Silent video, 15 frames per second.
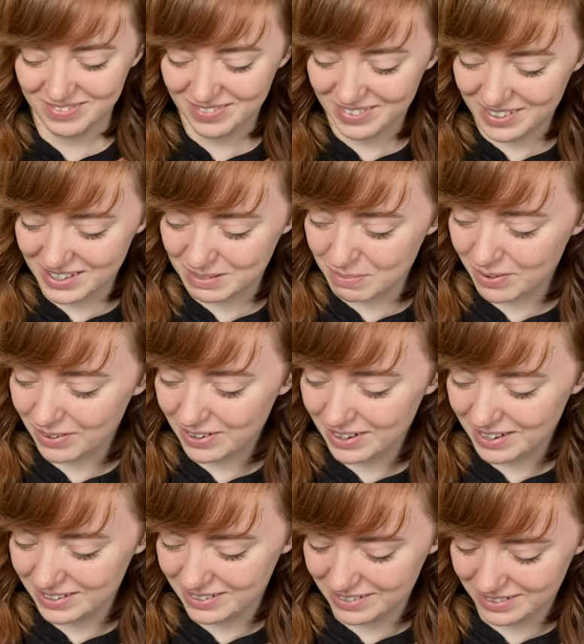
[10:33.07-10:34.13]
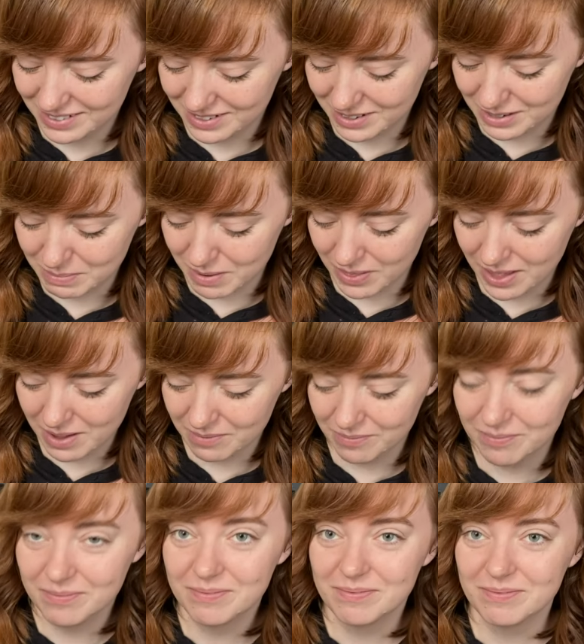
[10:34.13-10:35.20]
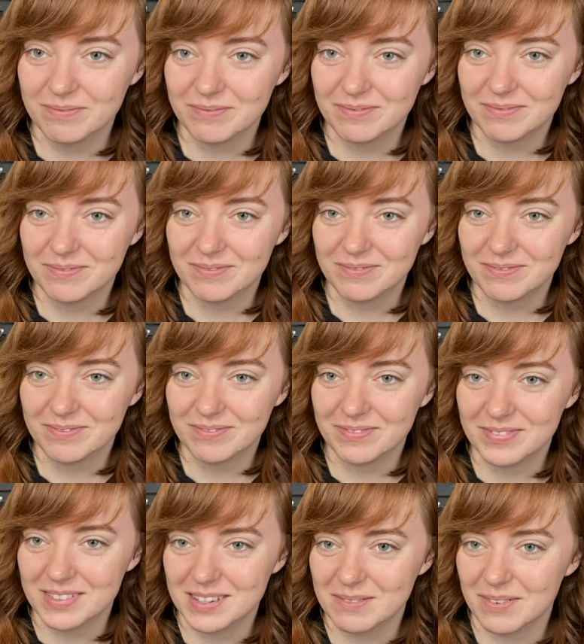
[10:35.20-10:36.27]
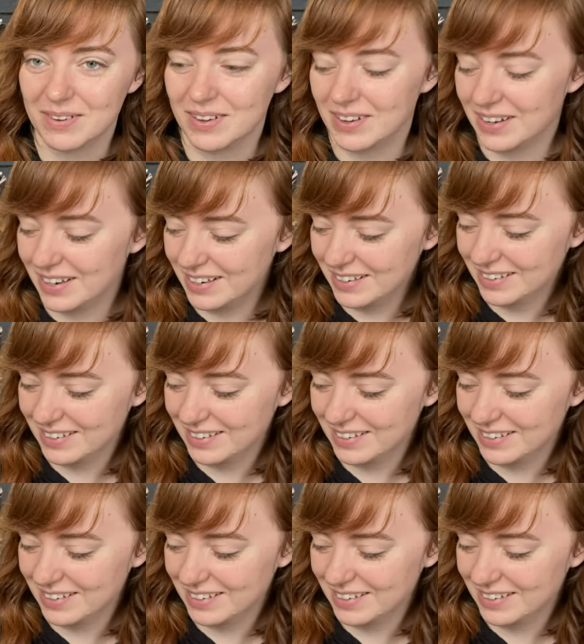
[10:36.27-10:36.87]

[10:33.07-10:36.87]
You smell good? You smell that? You smell good?